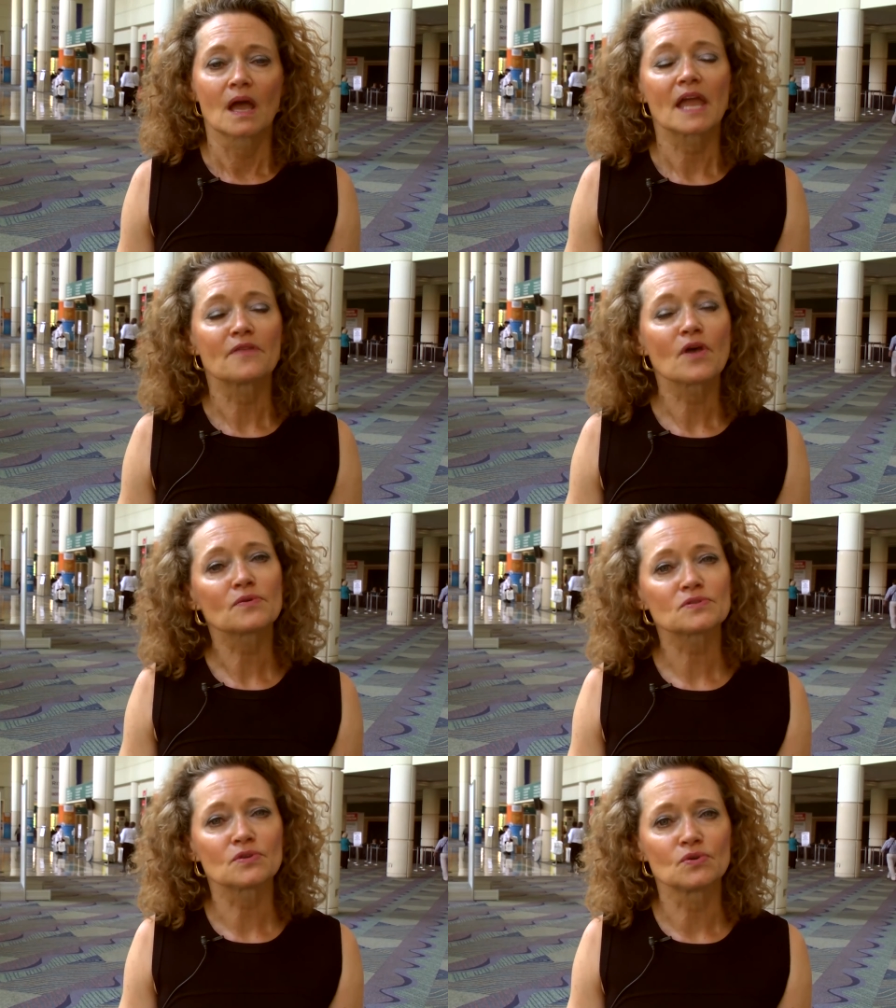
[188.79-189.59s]
In
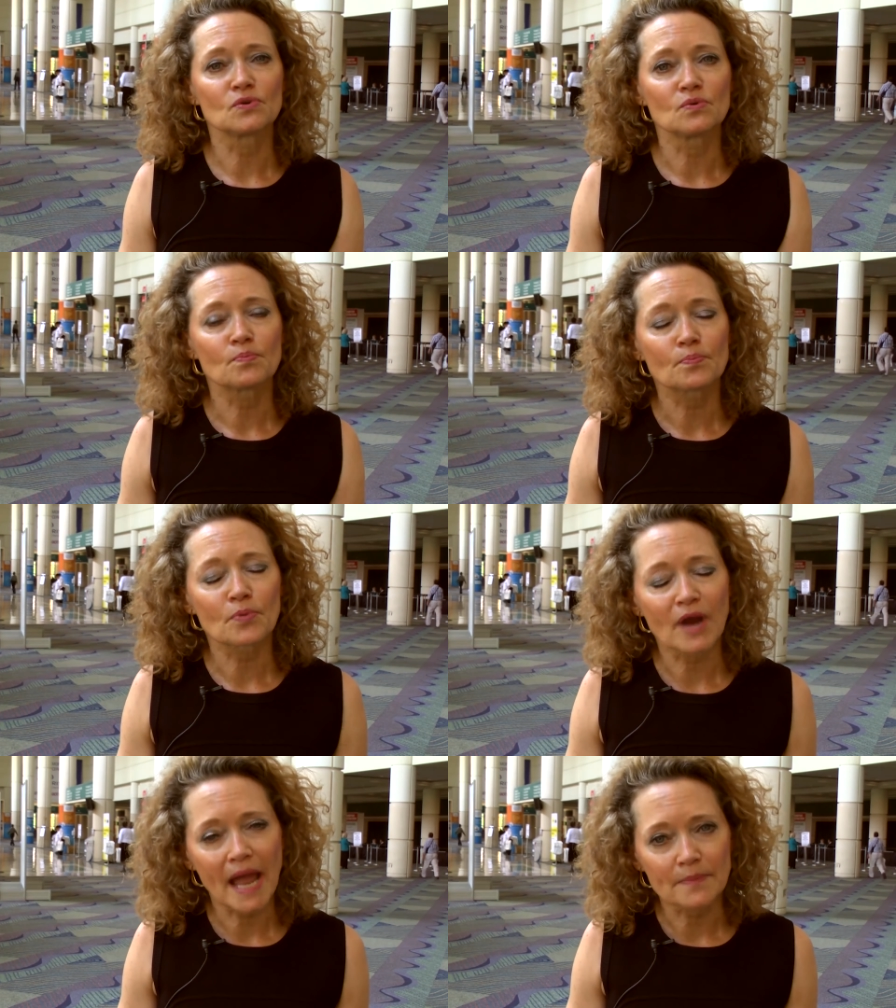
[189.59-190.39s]
those who
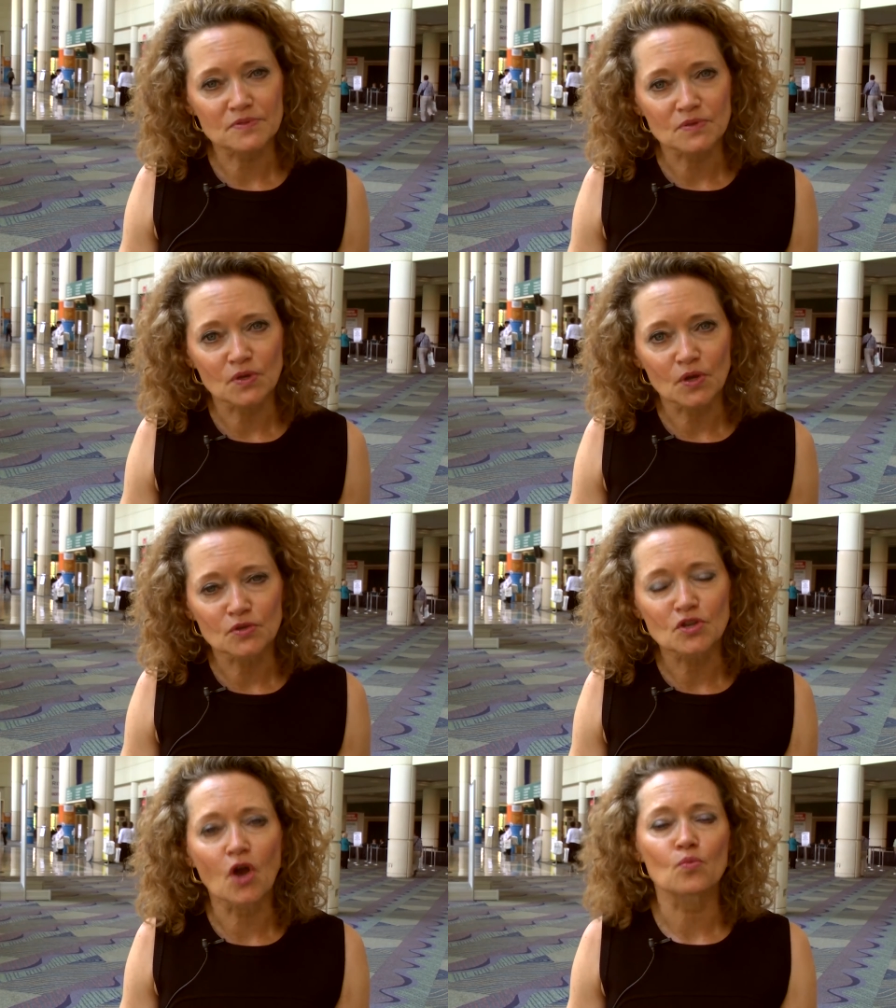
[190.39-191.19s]
perhaps
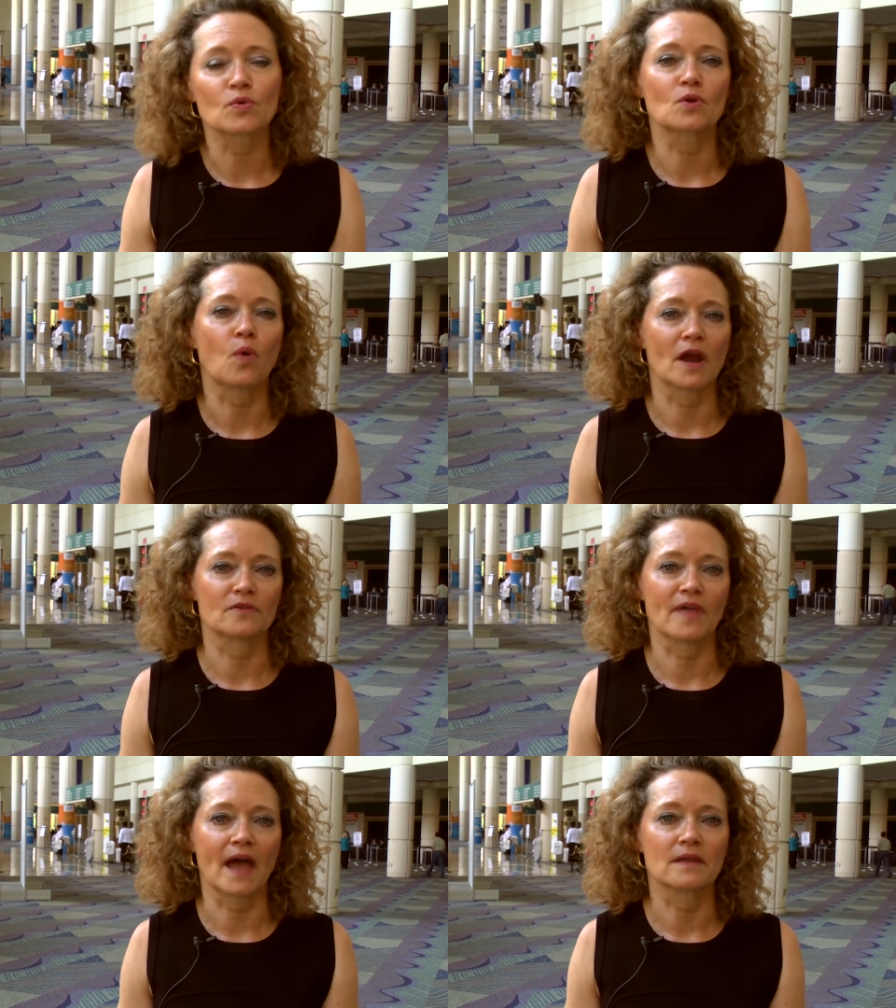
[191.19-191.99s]
don't require
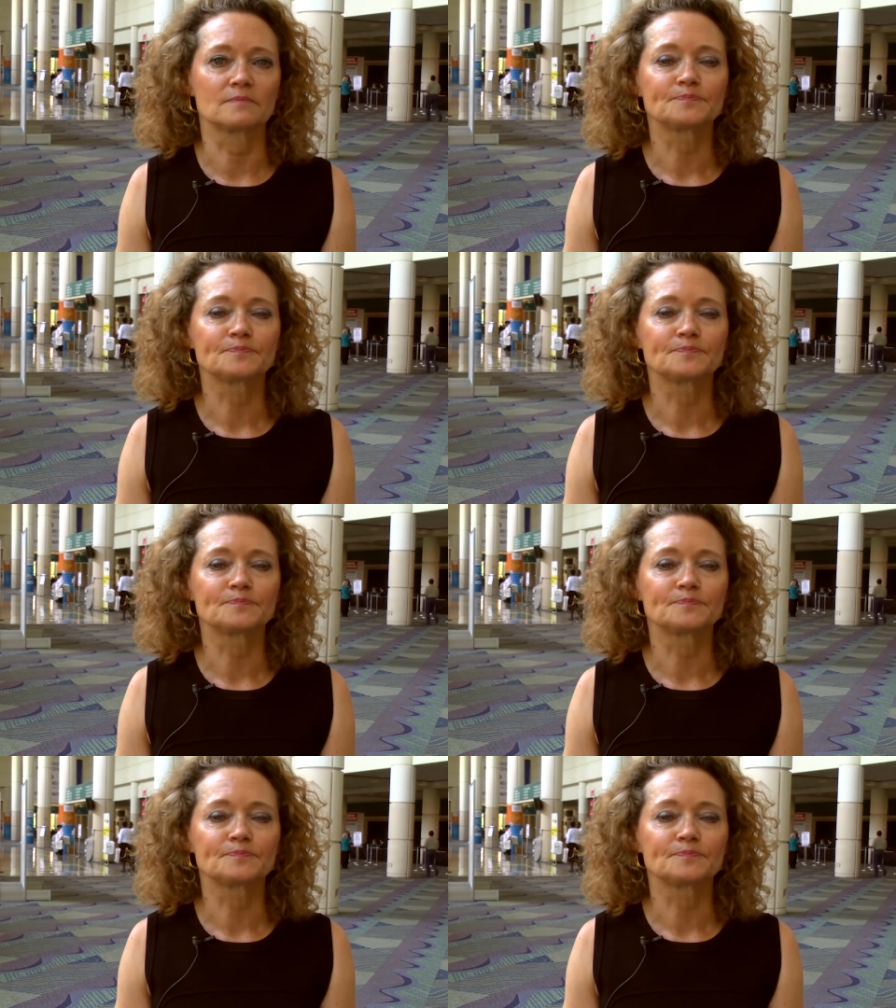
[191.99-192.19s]
that